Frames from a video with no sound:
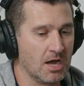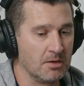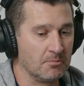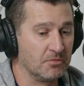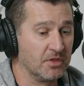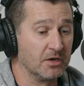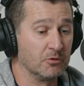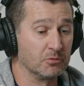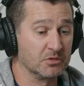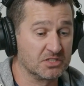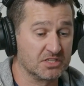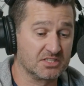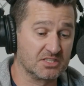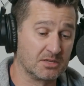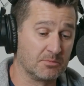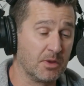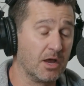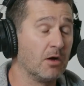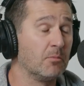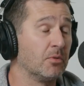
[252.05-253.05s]
Then it was
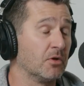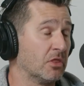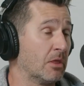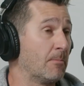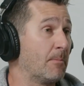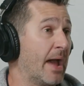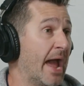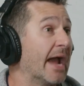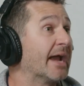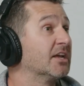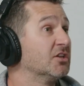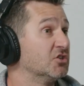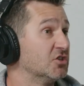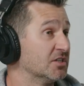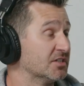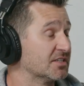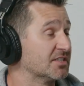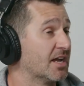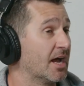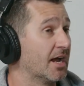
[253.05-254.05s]
some help on the
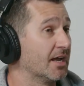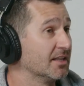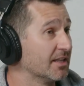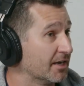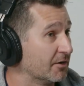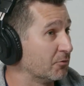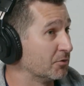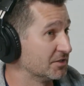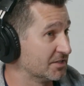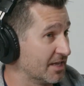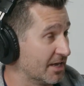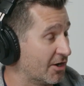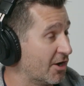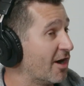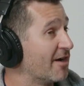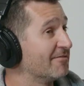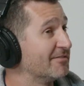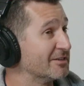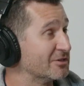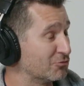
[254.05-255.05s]
packaging side. Like once that
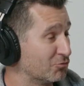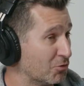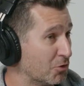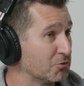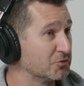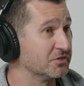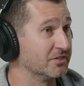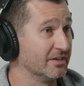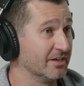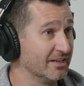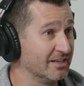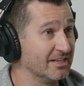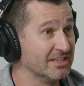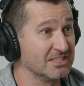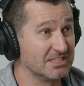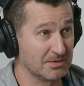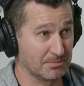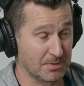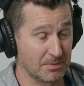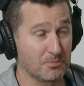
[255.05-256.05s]
coffee's roasted, it needs
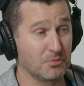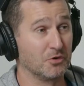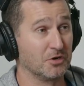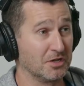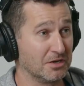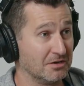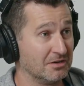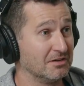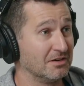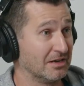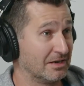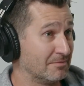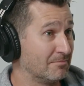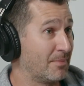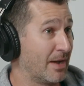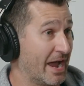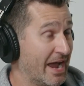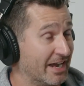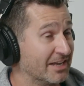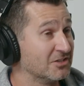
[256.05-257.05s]
to be put in
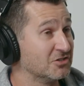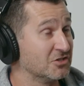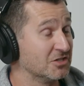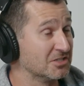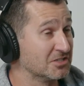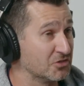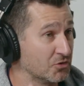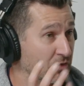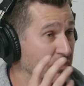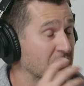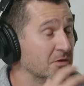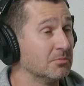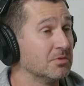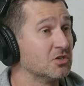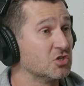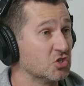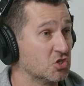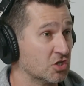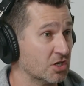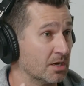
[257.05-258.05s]
packaging so it could be
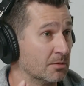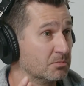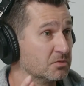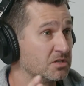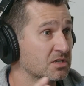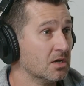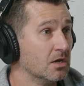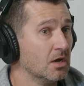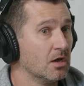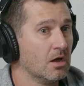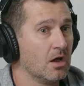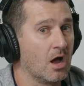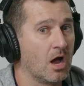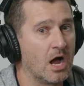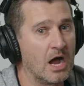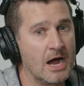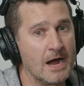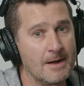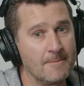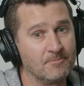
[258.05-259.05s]
shipped.
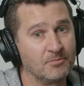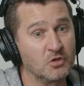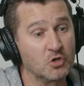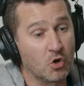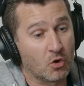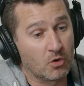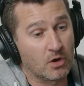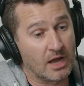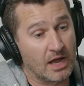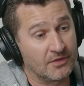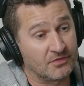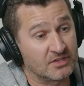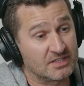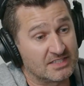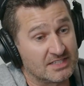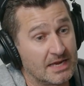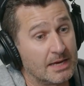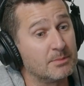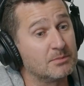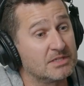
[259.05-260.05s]
At the
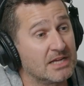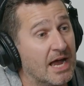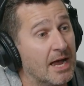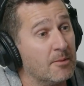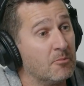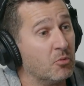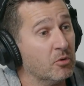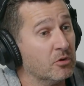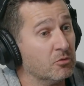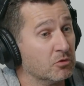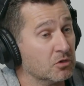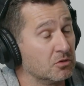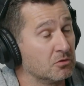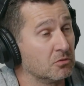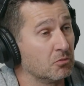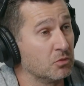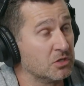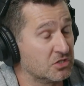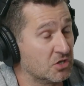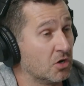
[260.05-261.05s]
same time, we
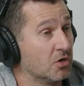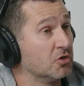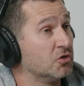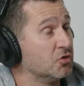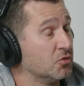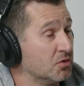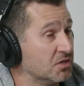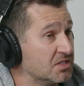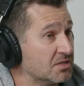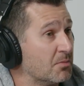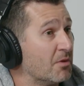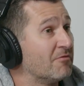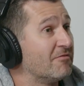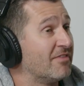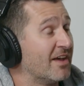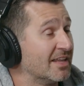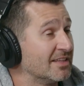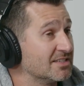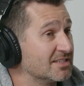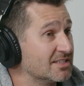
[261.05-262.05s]
started doing some
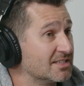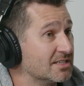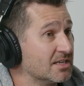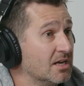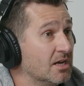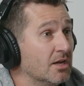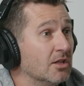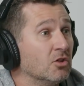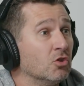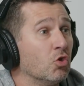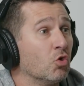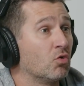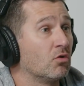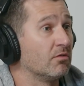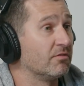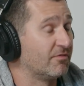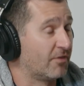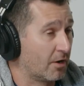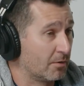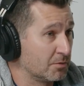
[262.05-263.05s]
events, local
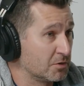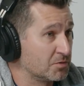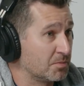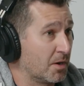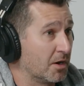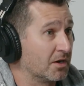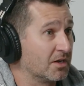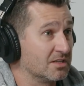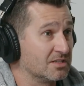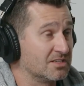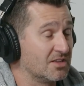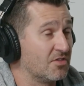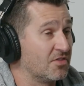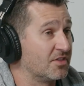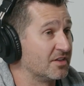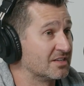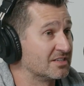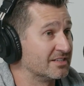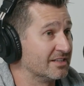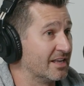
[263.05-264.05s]
farmers markets and
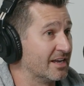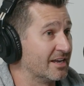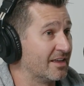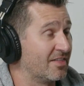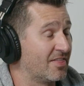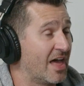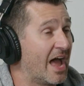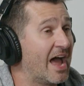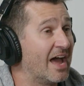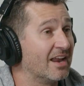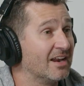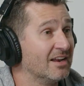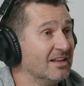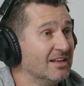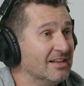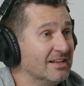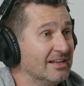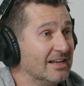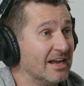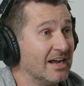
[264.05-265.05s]
things like that.
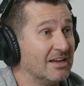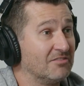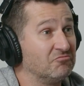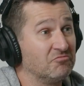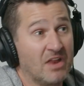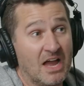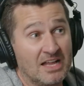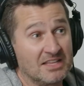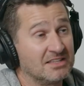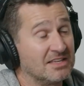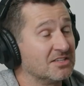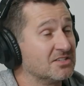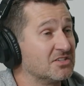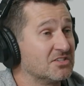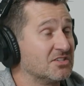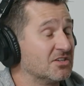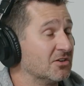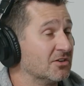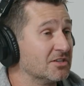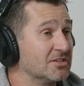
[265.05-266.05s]
Not
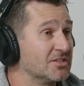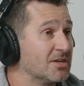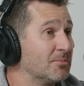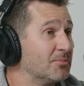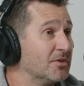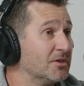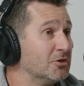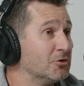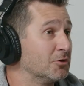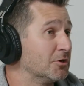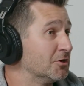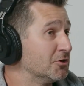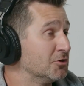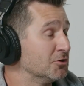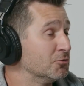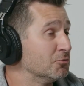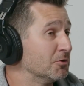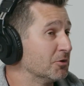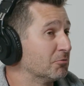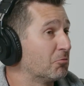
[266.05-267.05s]
necessarily something you can
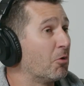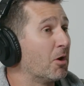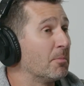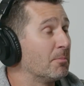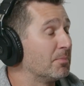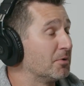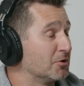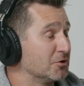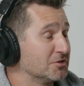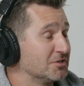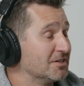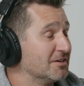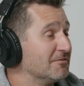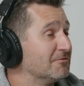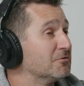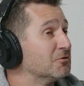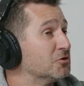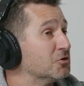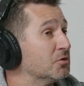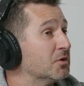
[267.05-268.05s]
do with one person if
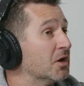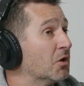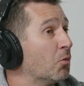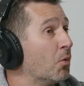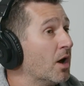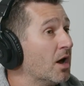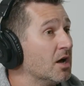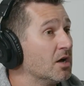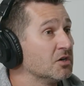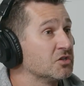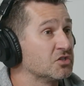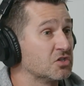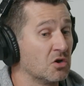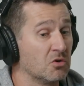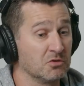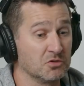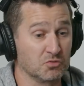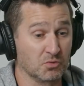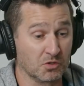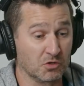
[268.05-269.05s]
you're doing it well. So it
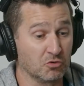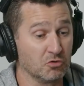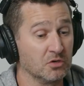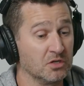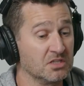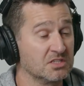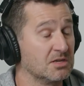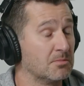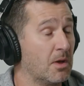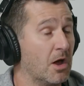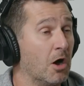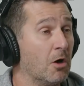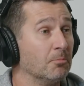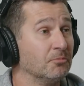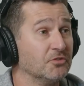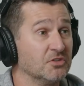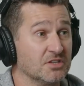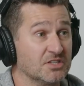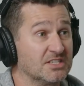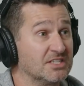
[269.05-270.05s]
was recruiting some help
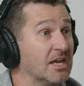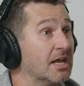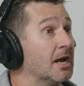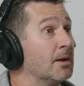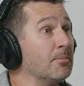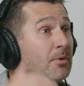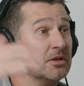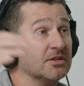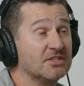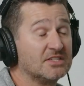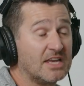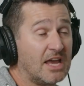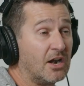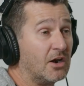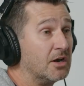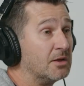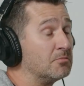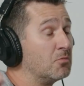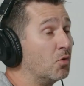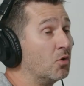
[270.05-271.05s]
to set up on
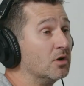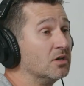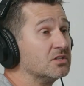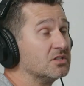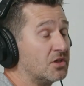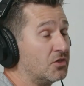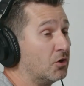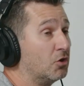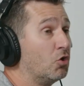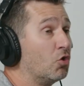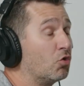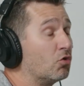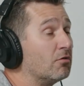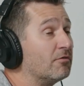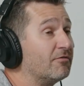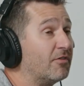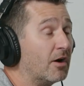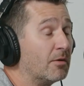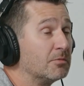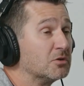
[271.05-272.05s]
Saturday mornings at the local
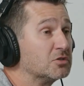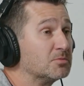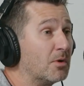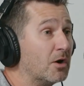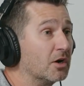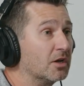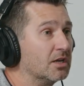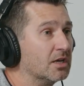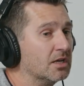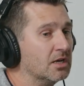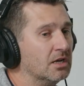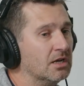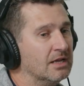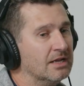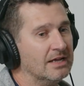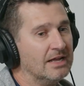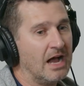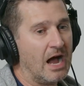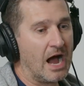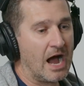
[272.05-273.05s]
farmers market.
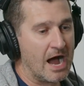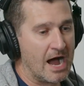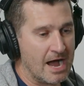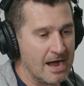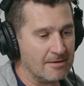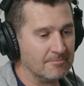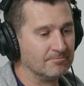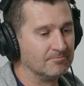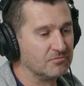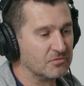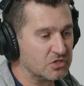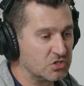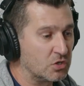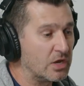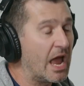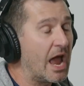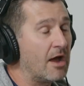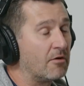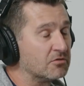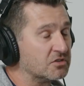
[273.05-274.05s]

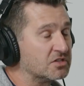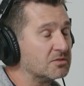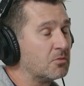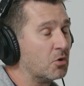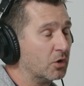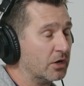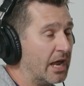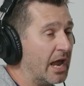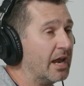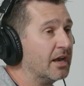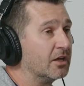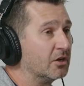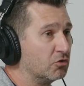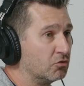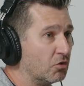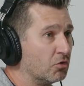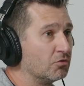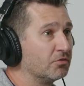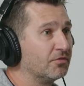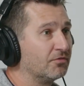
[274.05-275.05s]
It was some organic
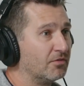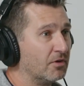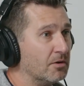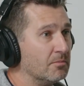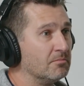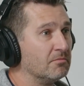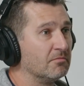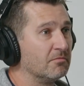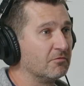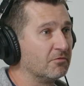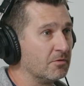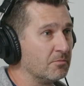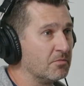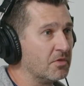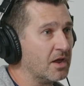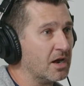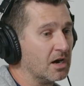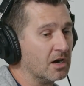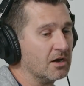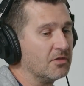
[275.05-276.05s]
growth from
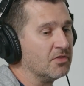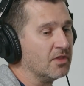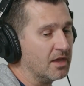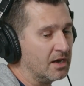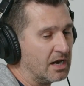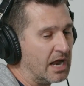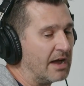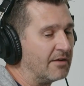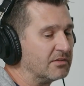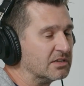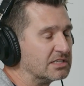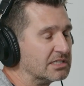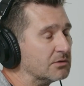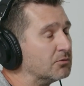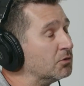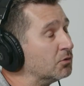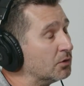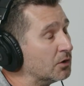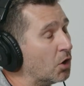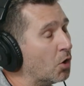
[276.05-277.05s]
there. And then obviously
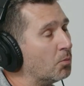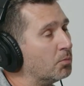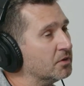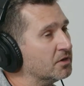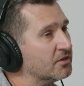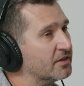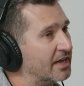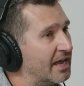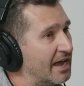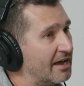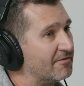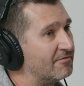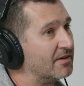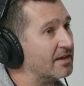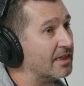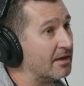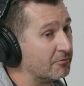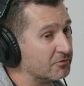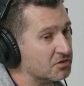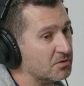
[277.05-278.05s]
when we opened the cafe,
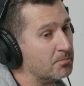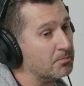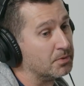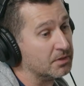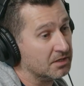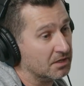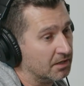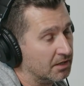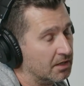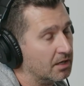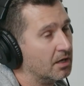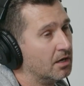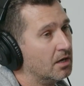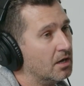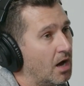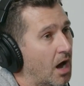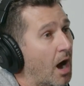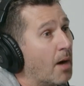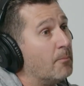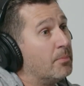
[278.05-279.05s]
that was a big
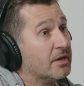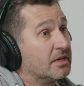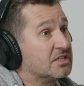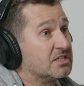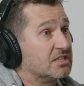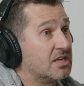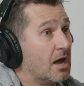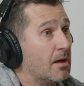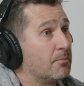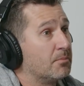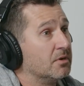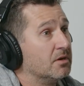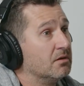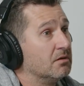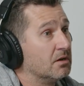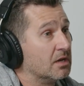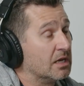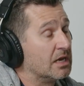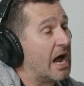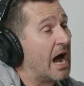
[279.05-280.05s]
step
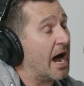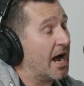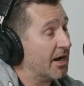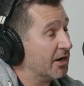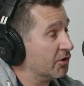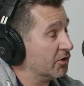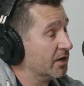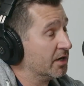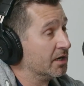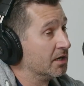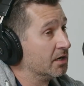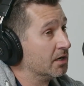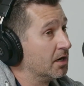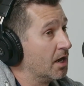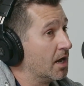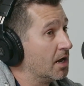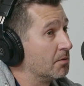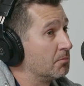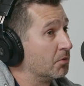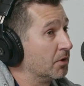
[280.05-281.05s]
in hiring
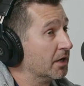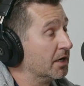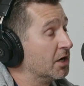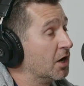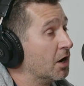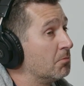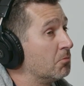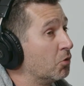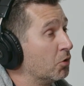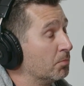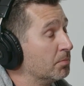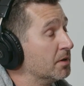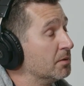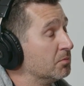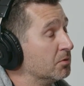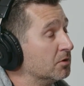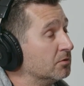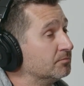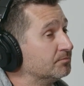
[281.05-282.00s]
and bringing on more people.